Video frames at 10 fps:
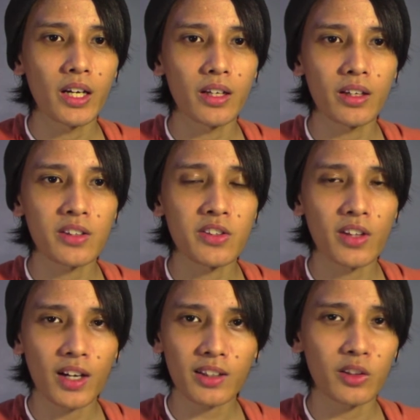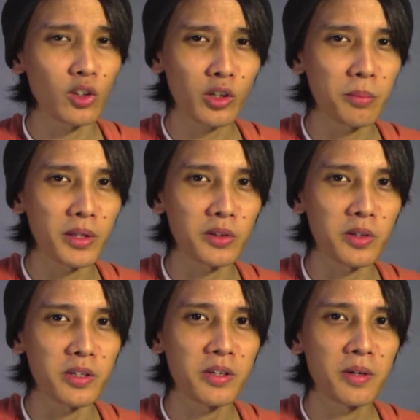it's not a
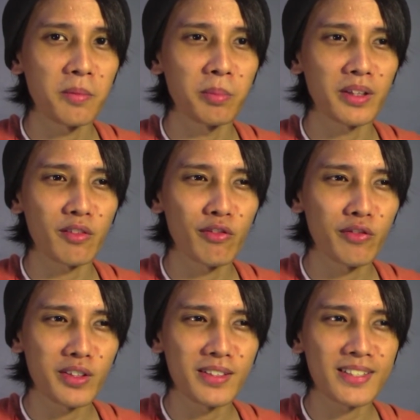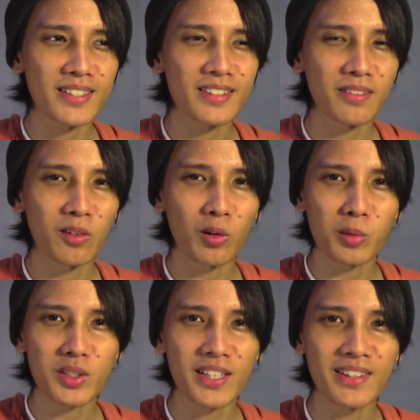documentary, but it feels
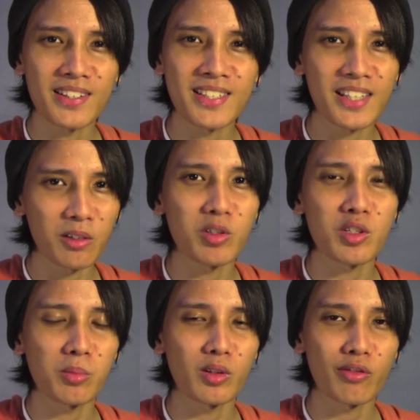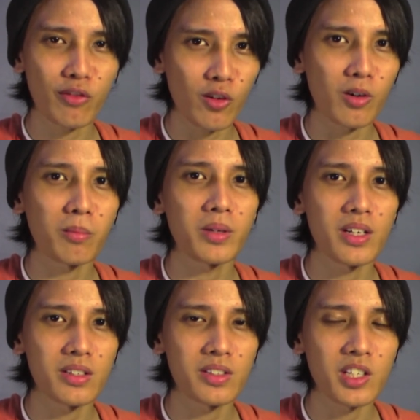almost indistinguishable from
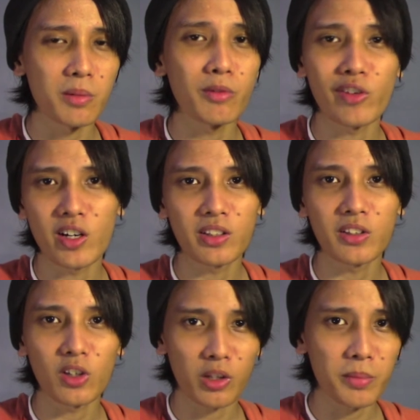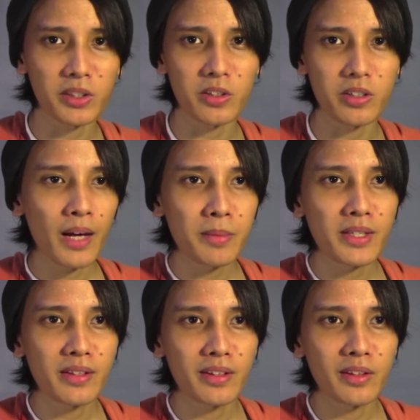a cinema verite documentary. I
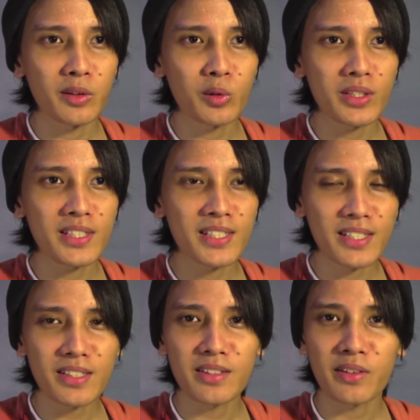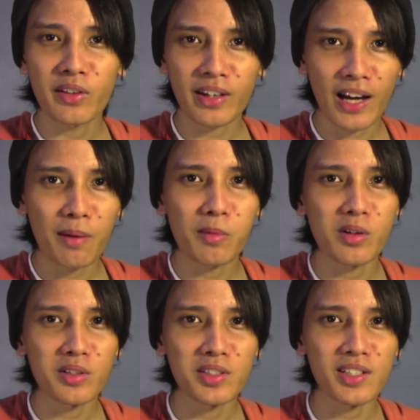mean, you can see the
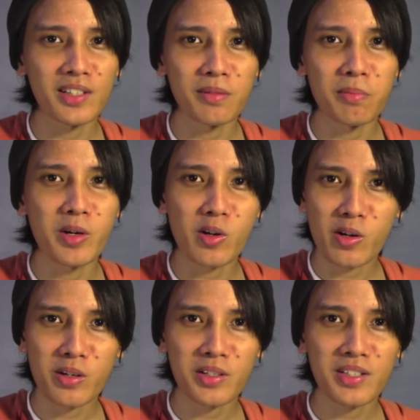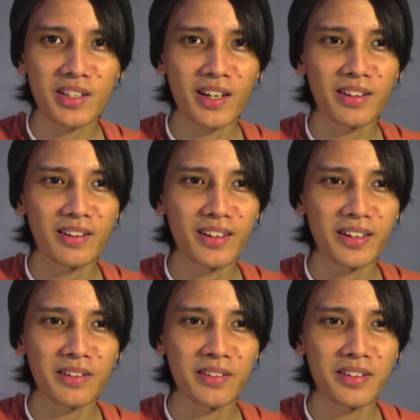cameras in mirrors, and
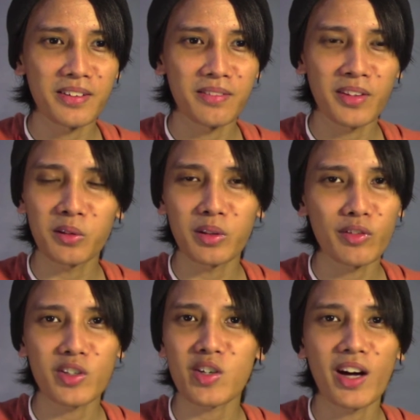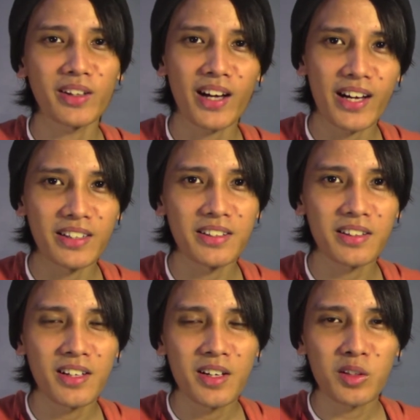like they don't even try to hide
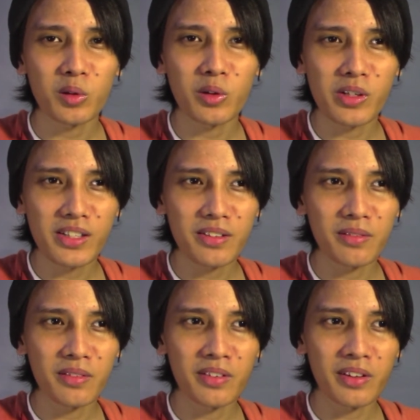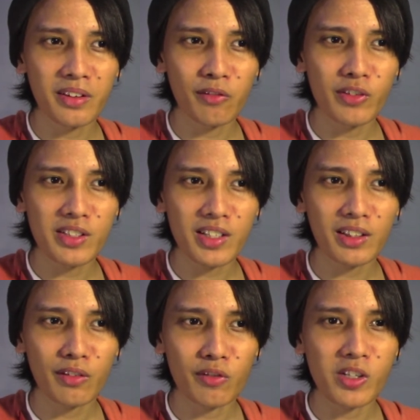it. So it feels like
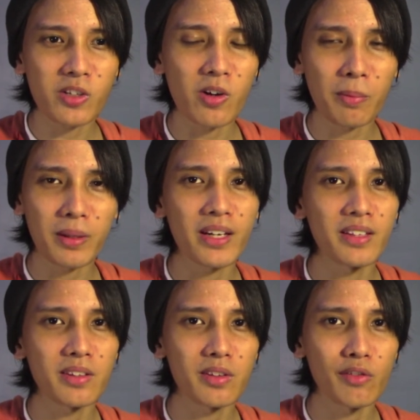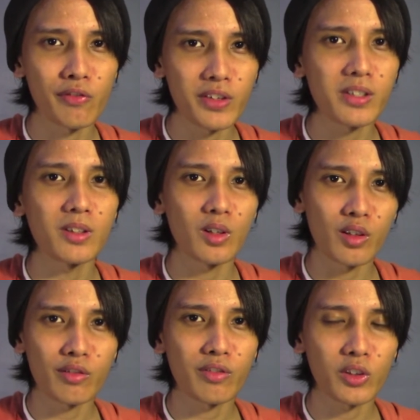they've really replicated the feel
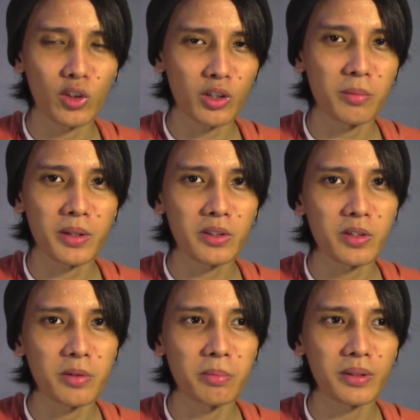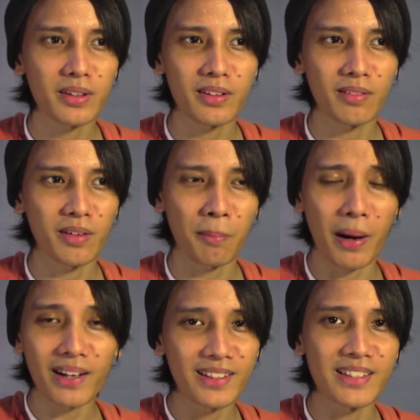of a documentary, but
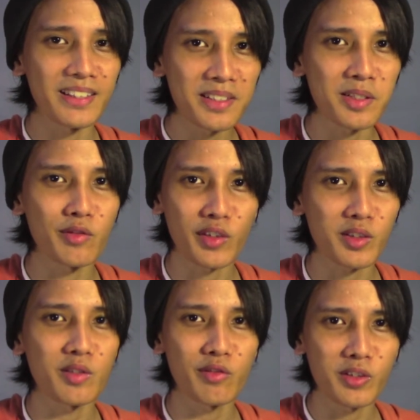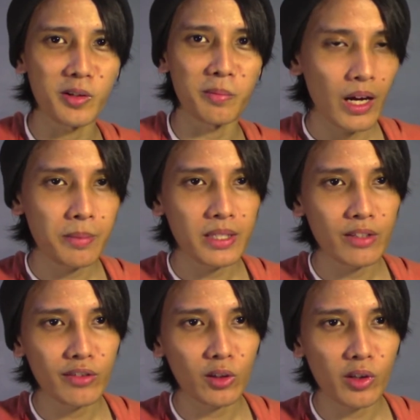apparently it is a fiction film. I mean,
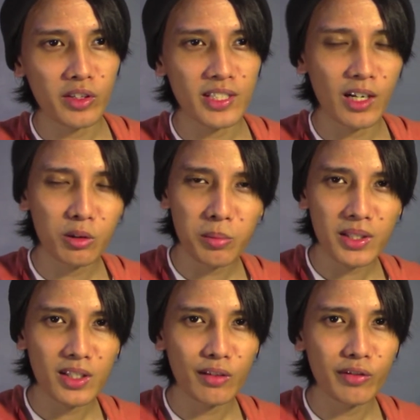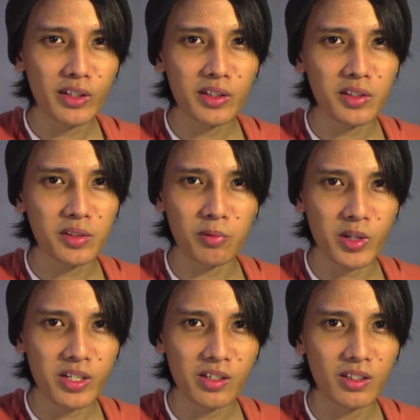even all the sound mixing feels
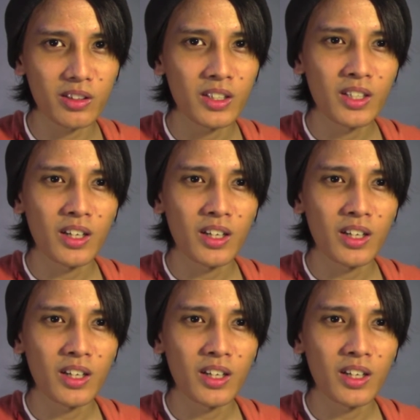real.